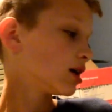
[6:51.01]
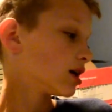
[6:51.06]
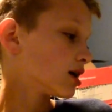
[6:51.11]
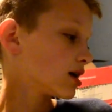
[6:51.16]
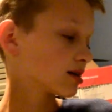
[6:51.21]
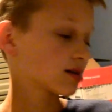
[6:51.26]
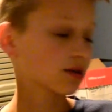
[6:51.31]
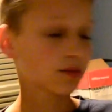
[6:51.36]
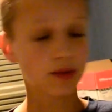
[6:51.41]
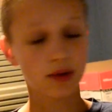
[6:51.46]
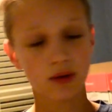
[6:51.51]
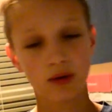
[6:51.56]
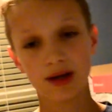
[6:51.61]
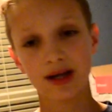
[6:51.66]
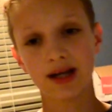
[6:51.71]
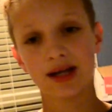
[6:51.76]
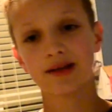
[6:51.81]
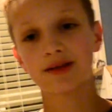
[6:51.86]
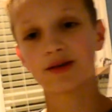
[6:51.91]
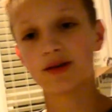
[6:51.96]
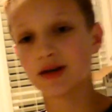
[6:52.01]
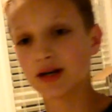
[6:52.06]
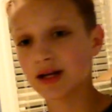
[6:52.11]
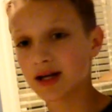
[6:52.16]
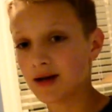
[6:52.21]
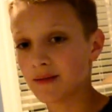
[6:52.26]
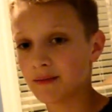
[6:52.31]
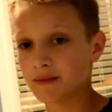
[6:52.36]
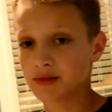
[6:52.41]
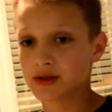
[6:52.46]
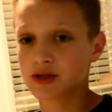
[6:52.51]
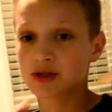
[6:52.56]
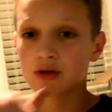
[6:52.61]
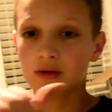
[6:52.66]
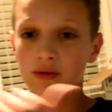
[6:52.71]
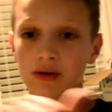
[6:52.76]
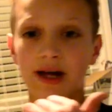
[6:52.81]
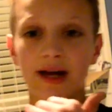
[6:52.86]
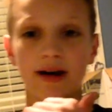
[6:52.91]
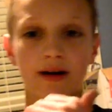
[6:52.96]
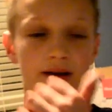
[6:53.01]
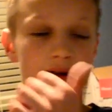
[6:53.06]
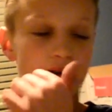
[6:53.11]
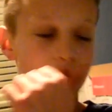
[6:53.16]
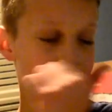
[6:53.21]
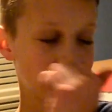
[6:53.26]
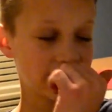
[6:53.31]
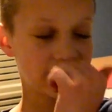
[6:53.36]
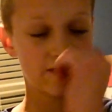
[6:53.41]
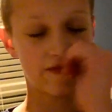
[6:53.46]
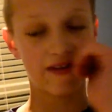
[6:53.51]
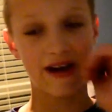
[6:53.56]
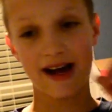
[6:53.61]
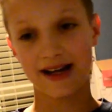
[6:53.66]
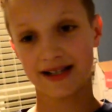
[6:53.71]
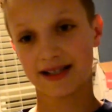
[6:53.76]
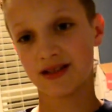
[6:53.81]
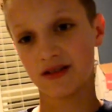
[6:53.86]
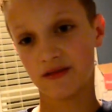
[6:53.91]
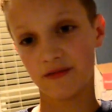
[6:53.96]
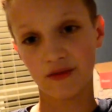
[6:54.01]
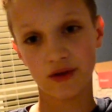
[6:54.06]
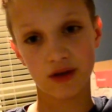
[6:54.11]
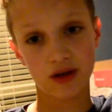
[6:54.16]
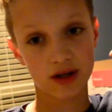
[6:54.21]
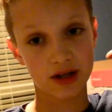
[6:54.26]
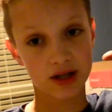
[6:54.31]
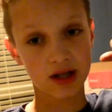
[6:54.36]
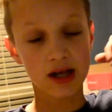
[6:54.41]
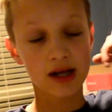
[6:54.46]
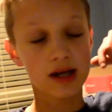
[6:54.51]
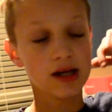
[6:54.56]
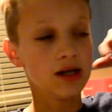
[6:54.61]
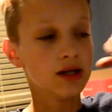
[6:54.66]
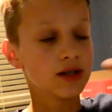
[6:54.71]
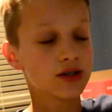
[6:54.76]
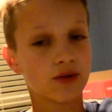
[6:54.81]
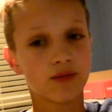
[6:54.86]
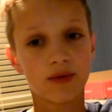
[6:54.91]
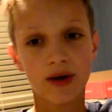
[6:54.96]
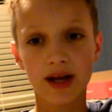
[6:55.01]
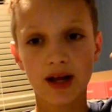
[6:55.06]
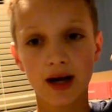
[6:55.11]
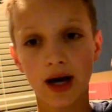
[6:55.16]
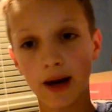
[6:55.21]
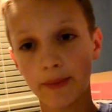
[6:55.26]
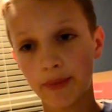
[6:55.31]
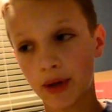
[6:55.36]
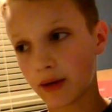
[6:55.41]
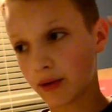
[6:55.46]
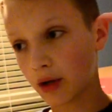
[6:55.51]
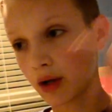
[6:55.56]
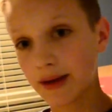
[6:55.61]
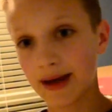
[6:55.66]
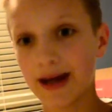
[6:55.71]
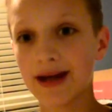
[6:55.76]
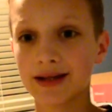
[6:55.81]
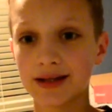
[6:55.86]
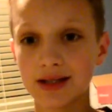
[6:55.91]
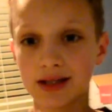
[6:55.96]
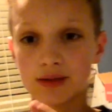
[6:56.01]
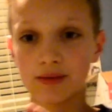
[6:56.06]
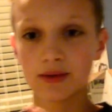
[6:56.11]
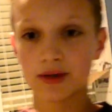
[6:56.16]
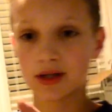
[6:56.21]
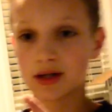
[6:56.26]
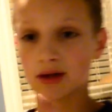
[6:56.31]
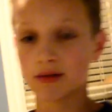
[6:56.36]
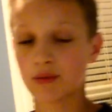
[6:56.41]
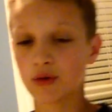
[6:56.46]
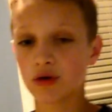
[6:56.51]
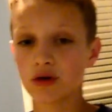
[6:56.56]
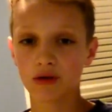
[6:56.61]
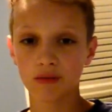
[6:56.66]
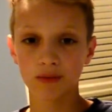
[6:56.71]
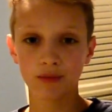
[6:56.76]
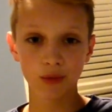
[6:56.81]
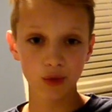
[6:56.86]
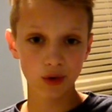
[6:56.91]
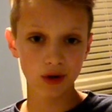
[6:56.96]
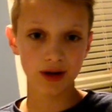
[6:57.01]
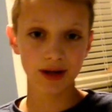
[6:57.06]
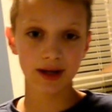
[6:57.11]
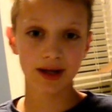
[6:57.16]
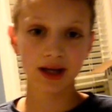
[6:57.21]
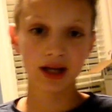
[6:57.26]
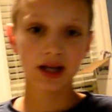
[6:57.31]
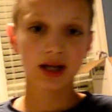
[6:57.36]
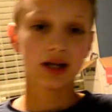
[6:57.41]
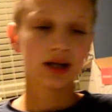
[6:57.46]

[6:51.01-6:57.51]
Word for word: It's about eight thirty. I'm so glad our internet's fast and the vlog is already up. I'll probably edit this one tomorrow morning.